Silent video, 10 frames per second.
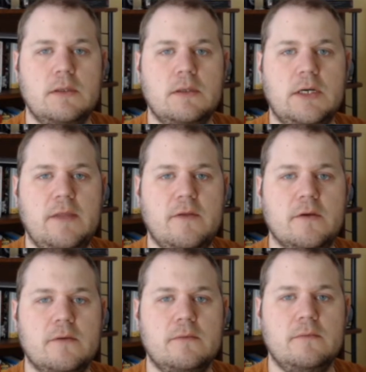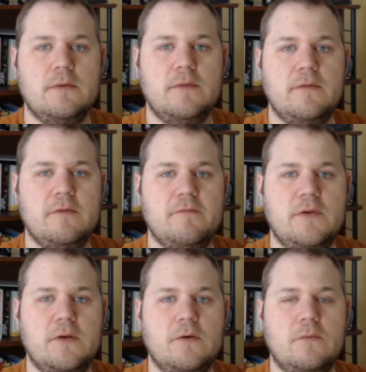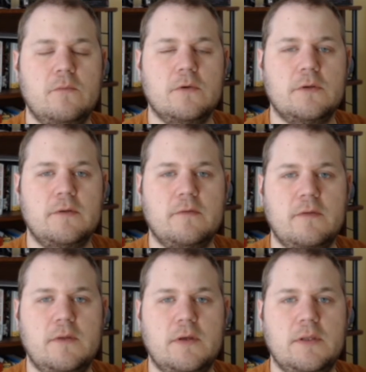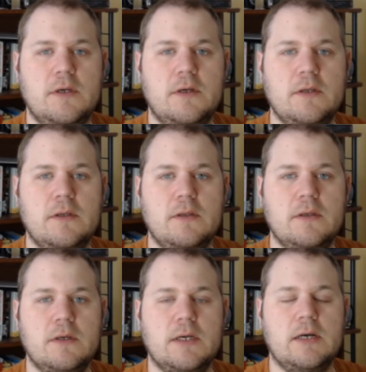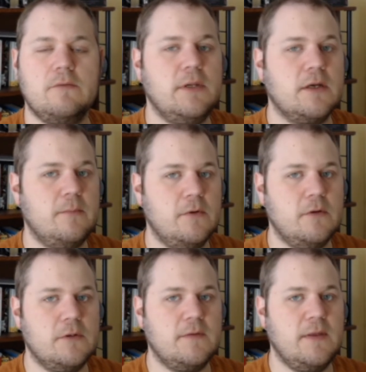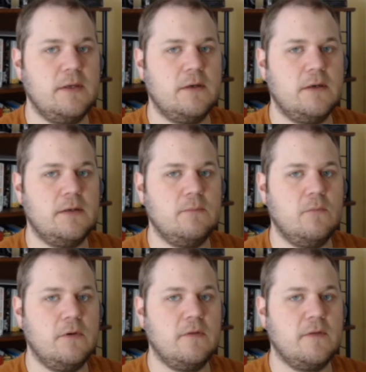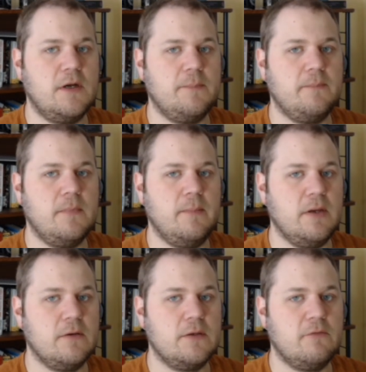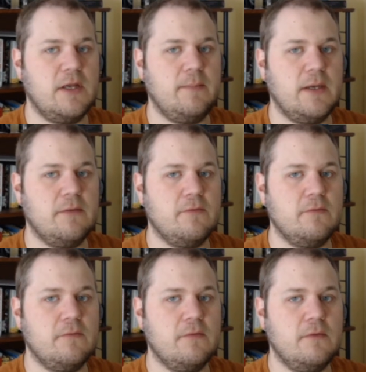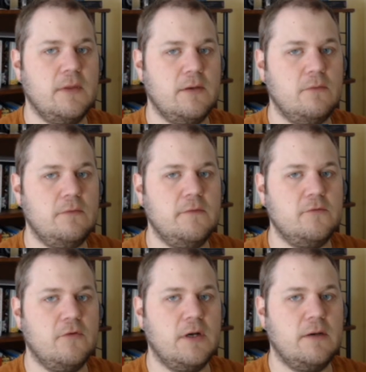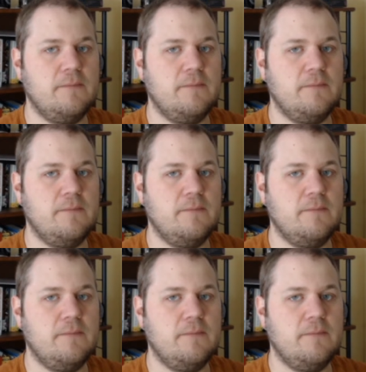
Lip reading: Hi there. In this video, we're going to see a young Hikaru Nakamura take on one of the top American grandmasters and hold the draw.